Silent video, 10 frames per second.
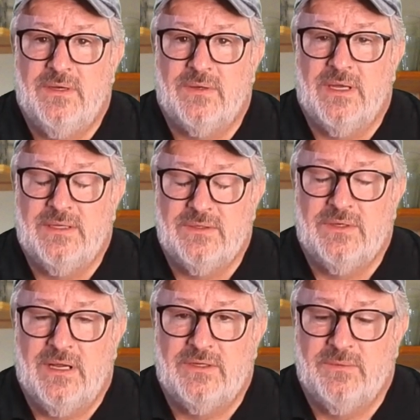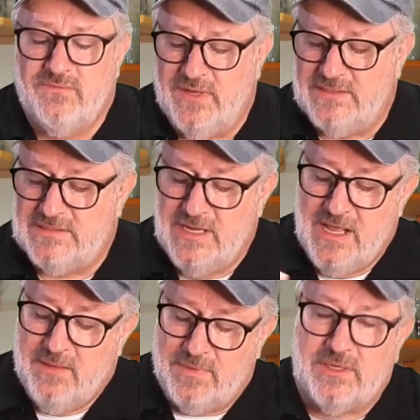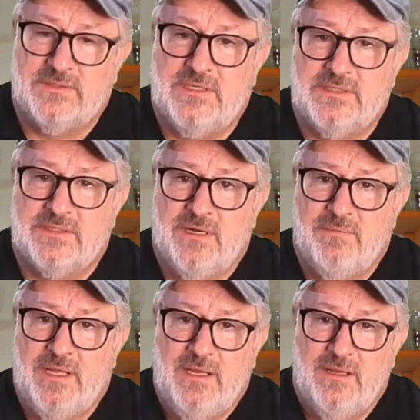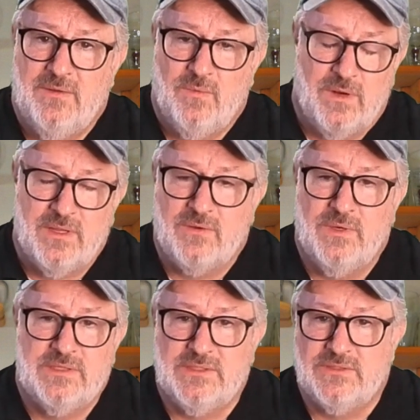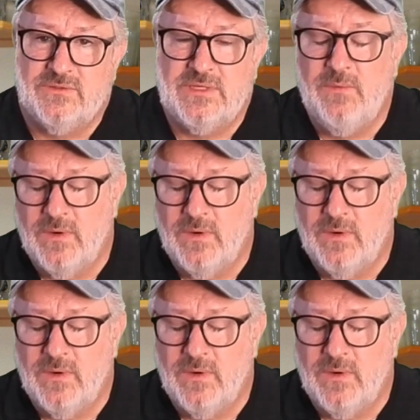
okay, during Oktoberfest, because it is going to be one of the quintessentials.